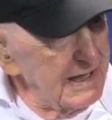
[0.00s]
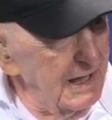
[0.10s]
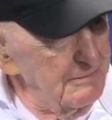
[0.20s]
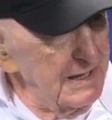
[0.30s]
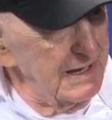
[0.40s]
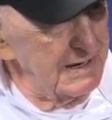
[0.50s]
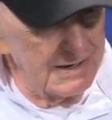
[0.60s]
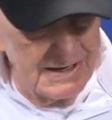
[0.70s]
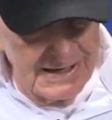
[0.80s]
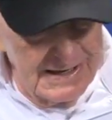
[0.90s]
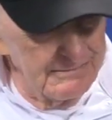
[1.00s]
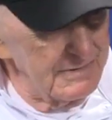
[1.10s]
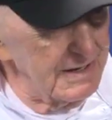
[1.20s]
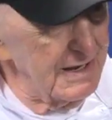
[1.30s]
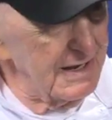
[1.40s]
come in and dig up
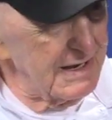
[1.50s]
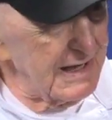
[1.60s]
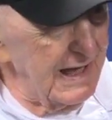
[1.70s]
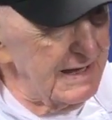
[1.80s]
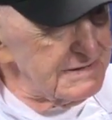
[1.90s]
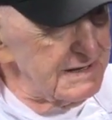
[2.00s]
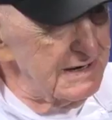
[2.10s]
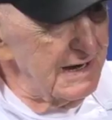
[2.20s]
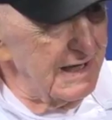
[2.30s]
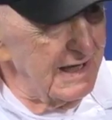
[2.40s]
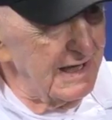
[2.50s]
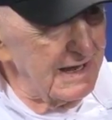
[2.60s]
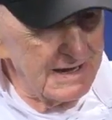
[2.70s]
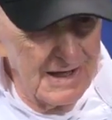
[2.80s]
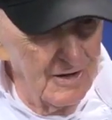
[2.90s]
the casket,
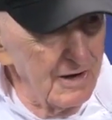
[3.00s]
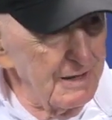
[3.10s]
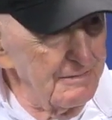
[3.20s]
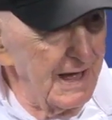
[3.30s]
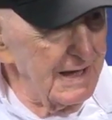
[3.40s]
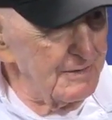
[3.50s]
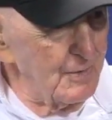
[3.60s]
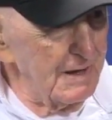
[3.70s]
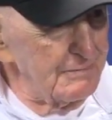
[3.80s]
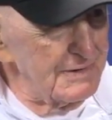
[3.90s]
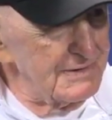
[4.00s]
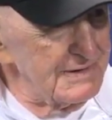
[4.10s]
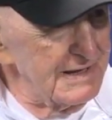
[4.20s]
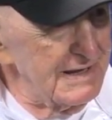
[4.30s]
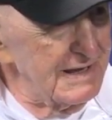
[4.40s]
and all of them had weapons.
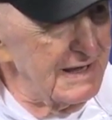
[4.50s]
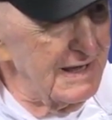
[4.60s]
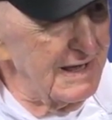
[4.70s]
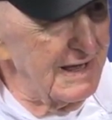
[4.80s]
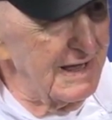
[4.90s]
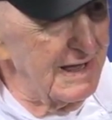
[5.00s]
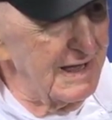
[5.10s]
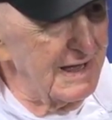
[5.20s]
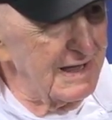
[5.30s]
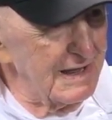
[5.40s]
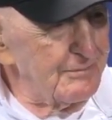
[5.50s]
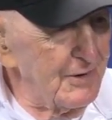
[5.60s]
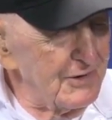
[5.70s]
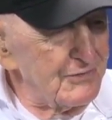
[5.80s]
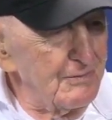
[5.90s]
They're
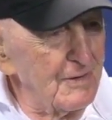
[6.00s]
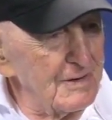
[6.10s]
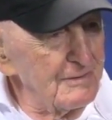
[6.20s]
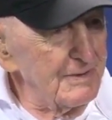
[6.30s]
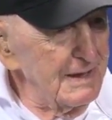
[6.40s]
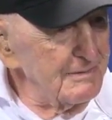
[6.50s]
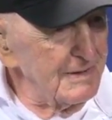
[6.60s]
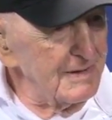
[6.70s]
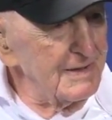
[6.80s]
pretty smart people.